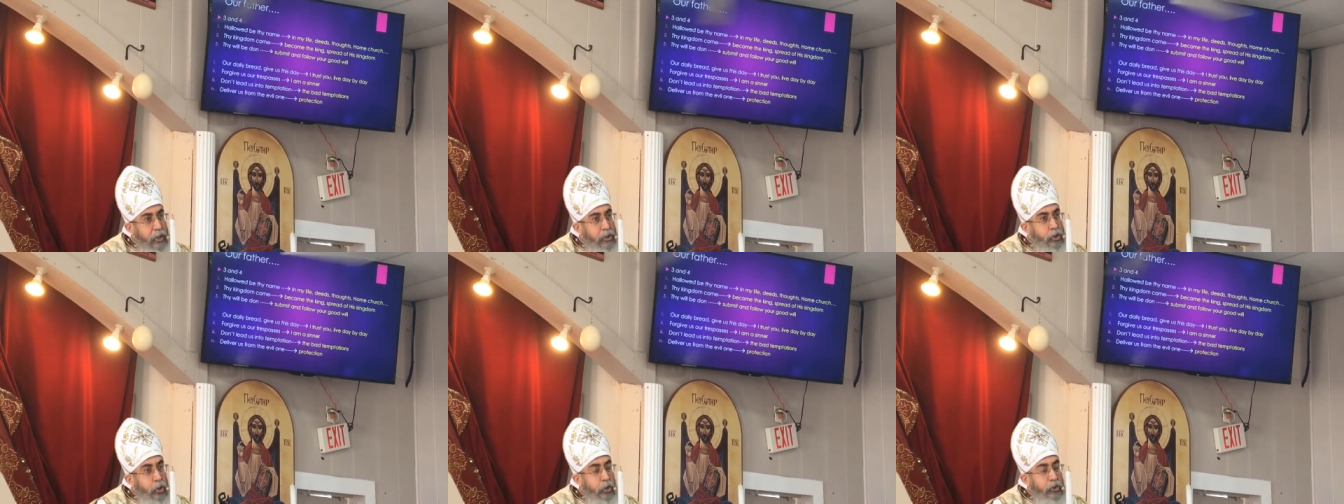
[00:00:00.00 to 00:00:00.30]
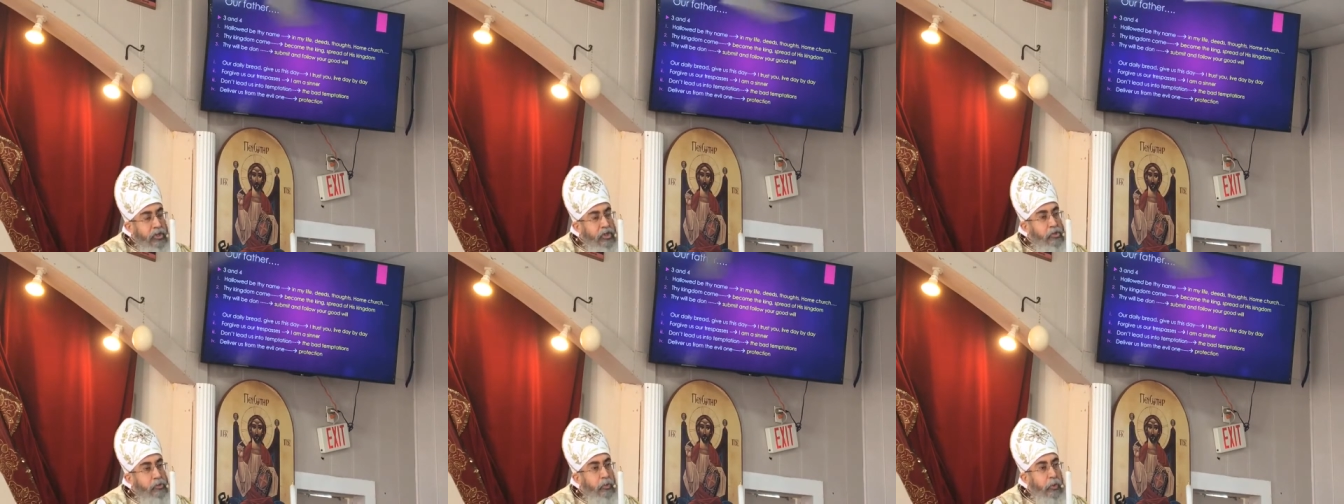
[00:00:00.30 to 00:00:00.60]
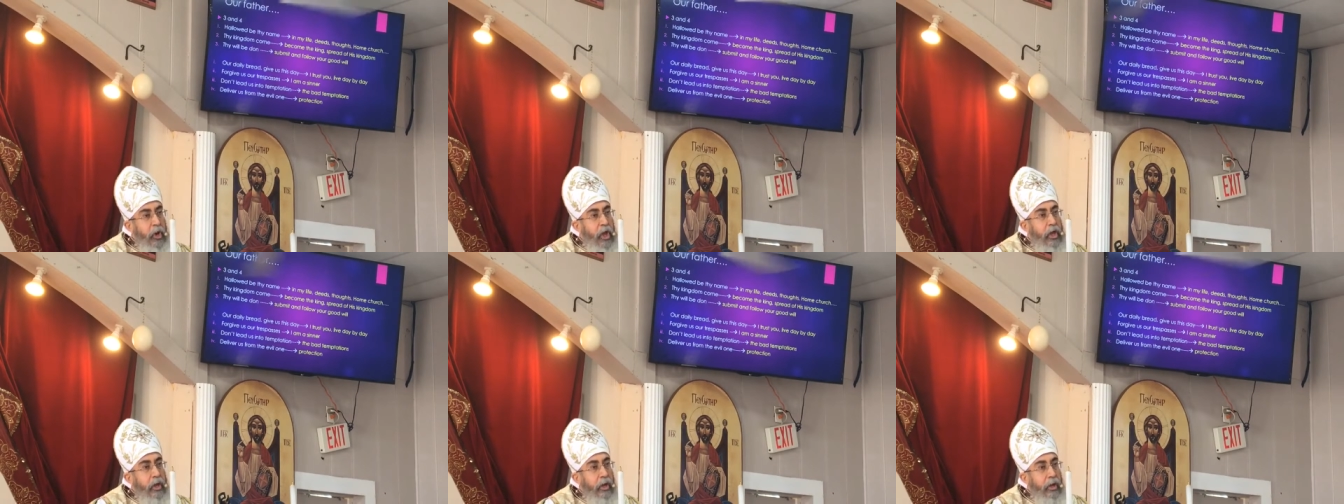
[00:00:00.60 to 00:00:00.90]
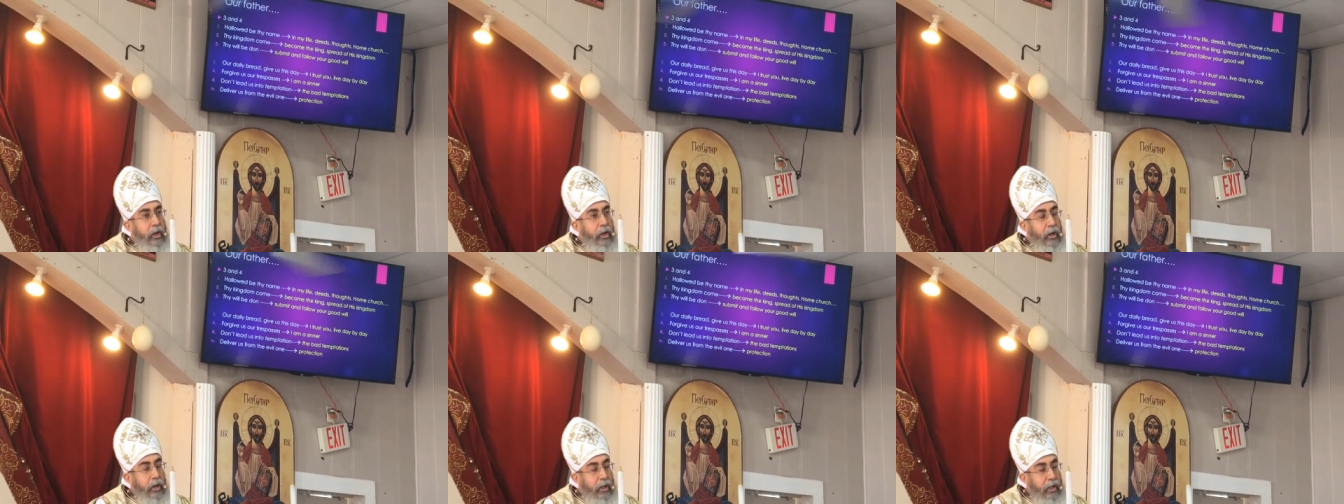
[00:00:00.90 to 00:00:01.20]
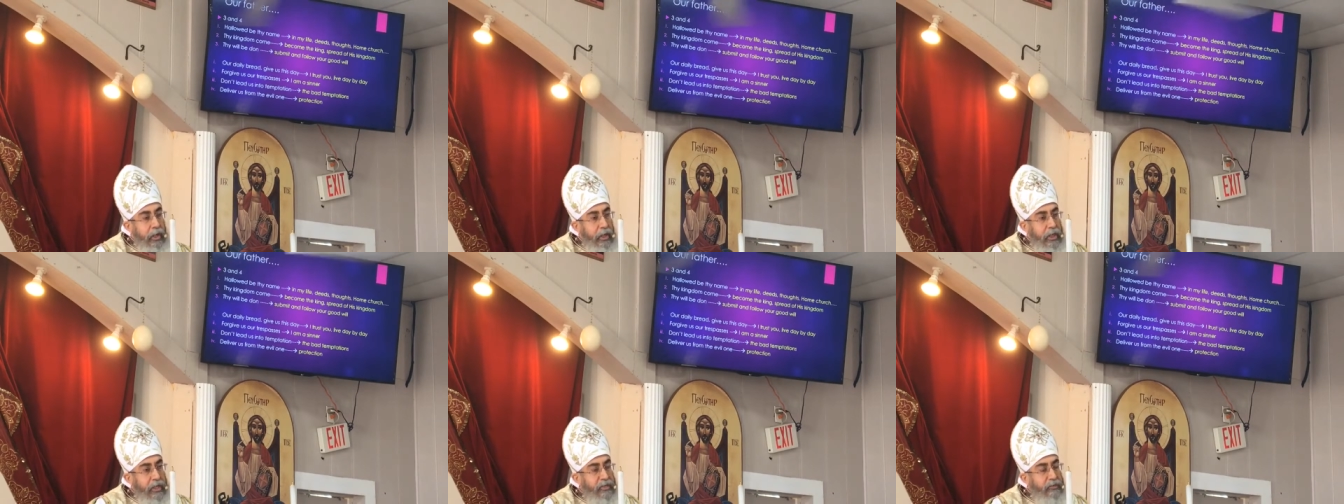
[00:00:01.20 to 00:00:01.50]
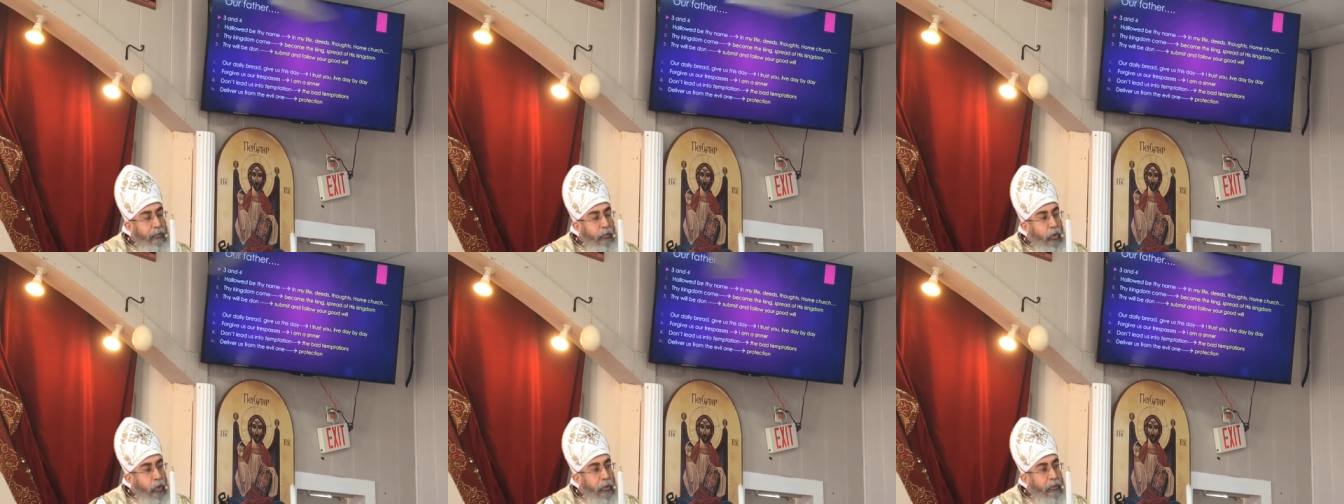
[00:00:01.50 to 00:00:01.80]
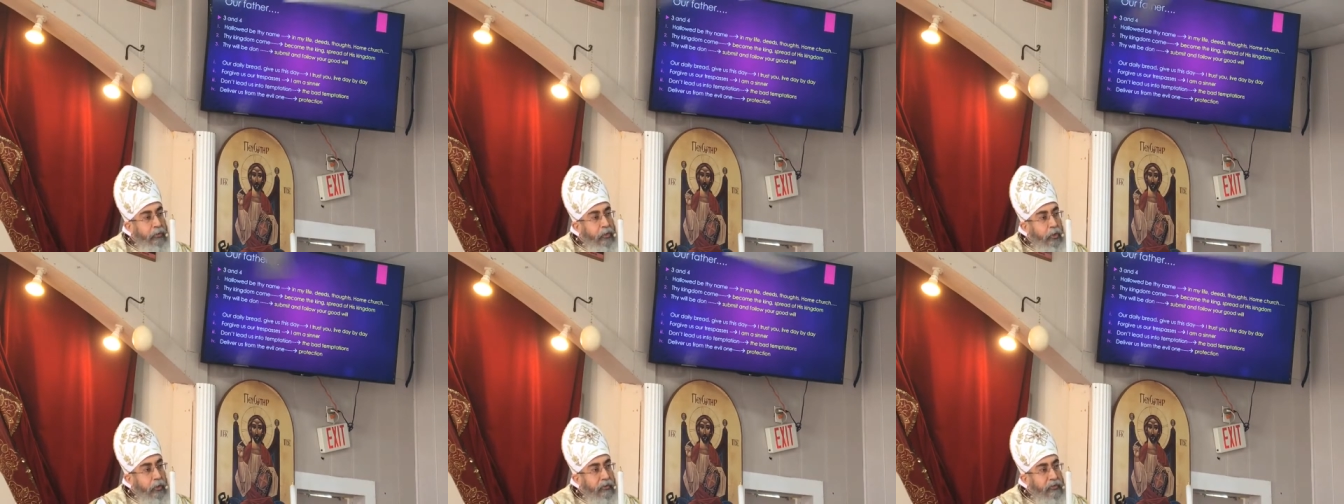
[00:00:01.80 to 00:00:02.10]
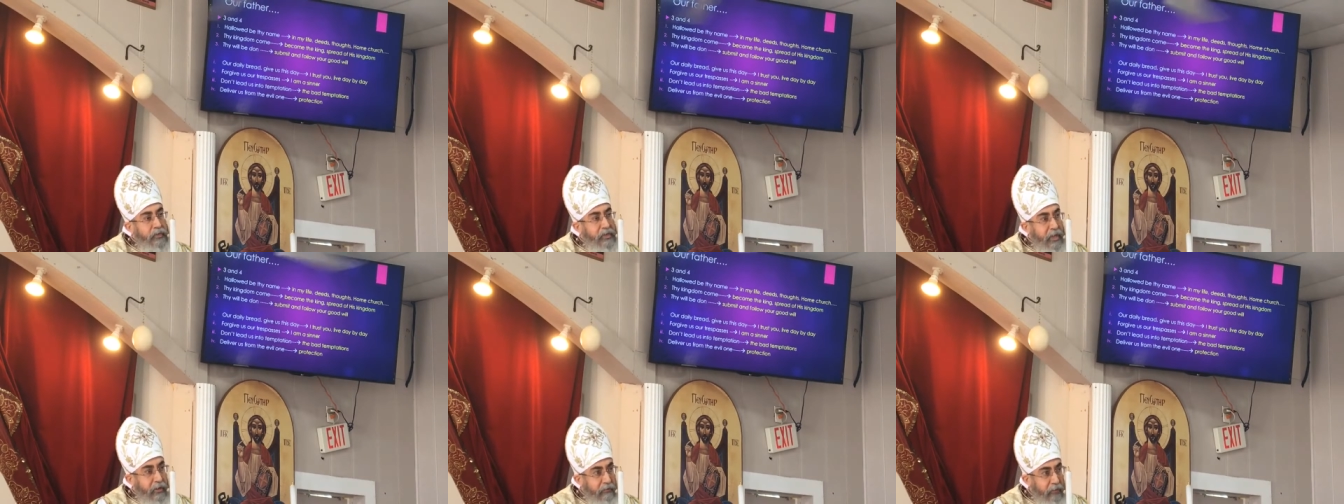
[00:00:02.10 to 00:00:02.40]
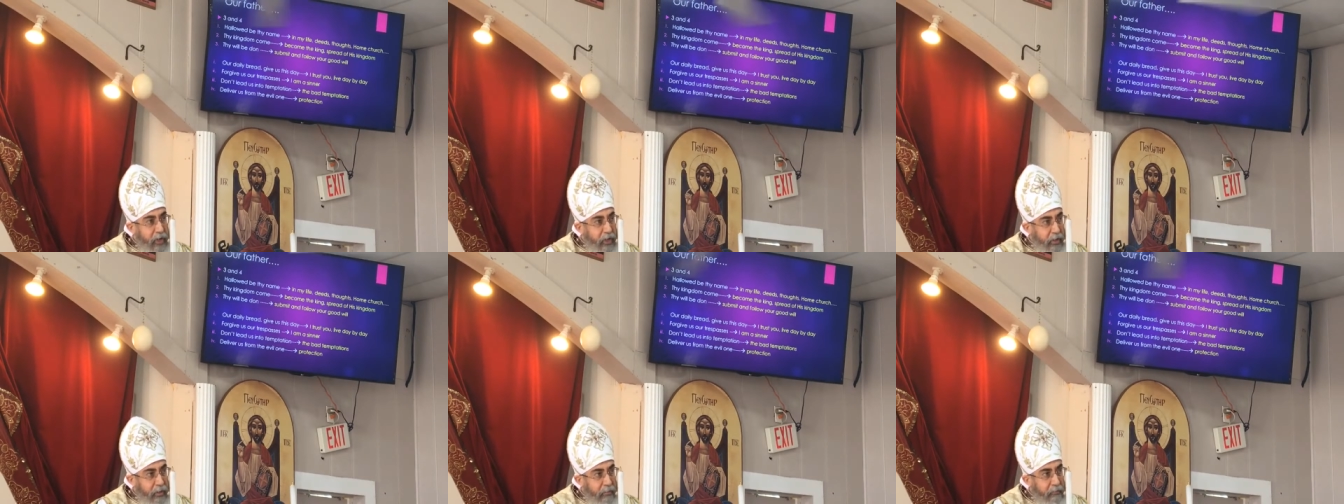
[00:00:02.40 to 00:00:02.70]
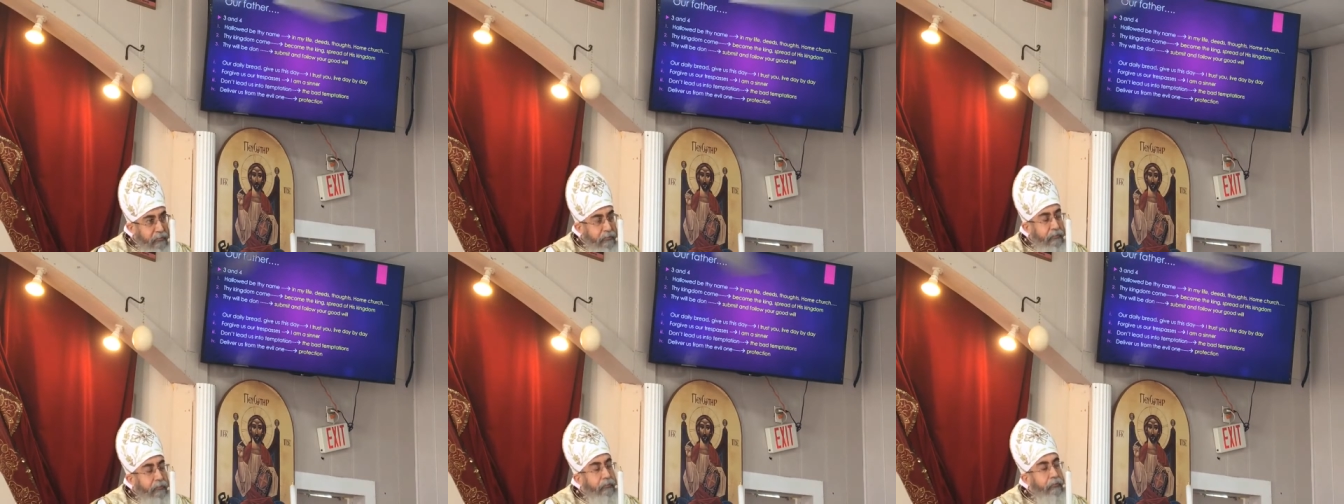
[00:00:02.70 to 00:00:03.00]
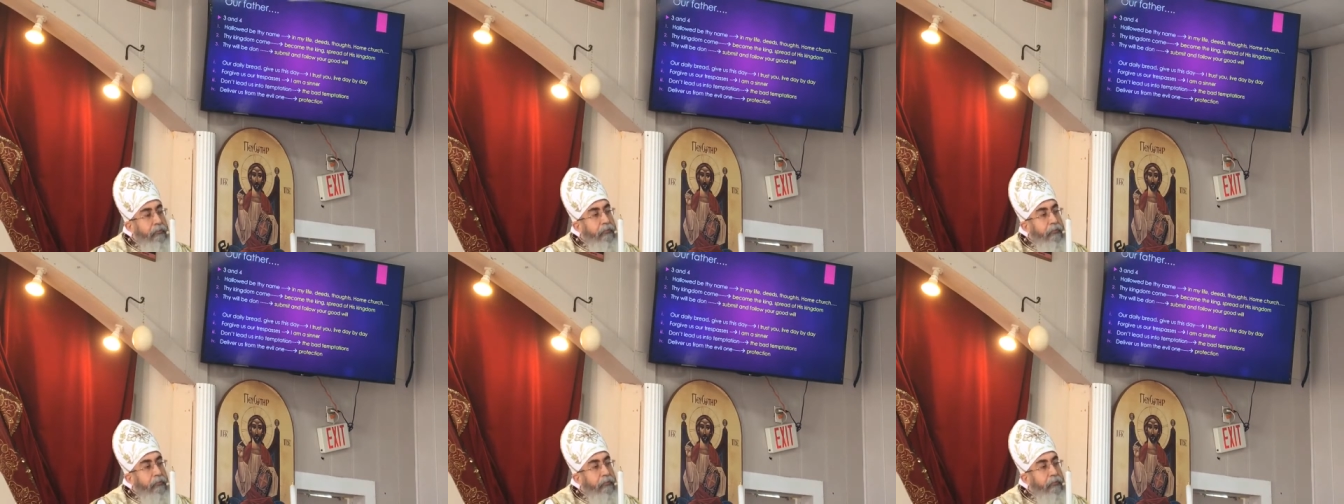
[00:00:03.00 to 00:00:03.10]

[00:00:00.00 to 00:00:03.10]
So this prayer is formed of seven